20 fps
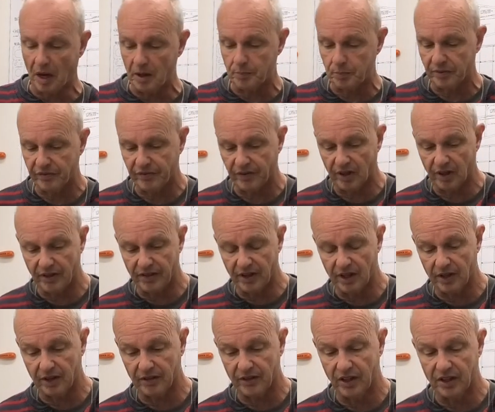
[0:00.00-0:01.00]
I prefer
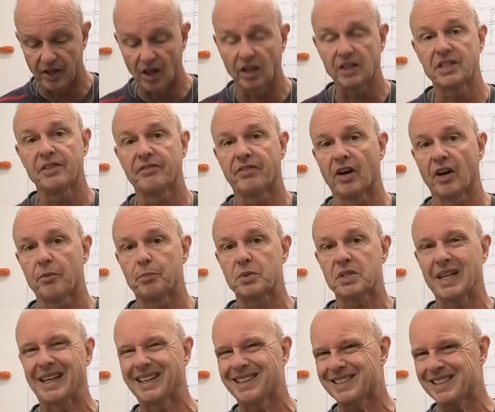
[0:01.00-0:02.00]
the, the
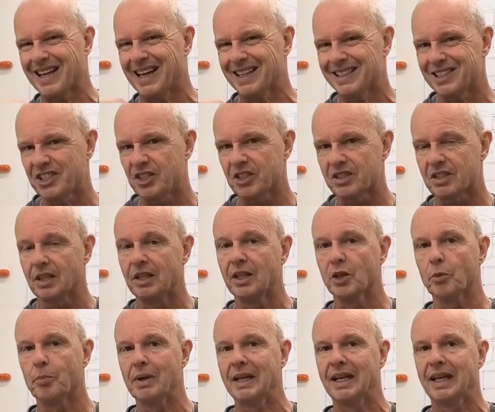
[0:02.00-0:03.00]
95% because it has just a
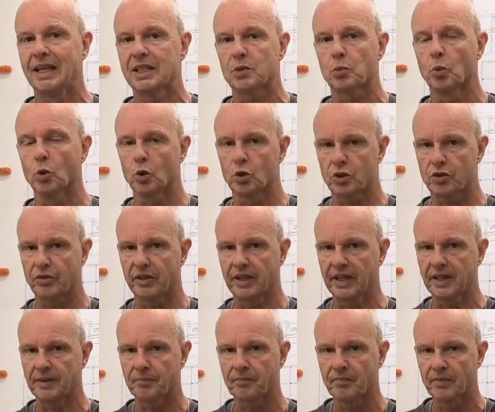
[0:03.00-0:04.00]
little bit less water in
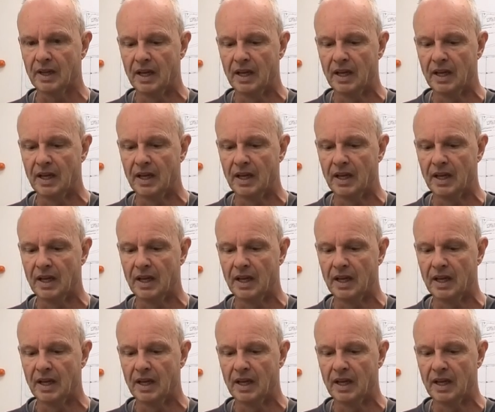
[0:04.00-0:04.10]
it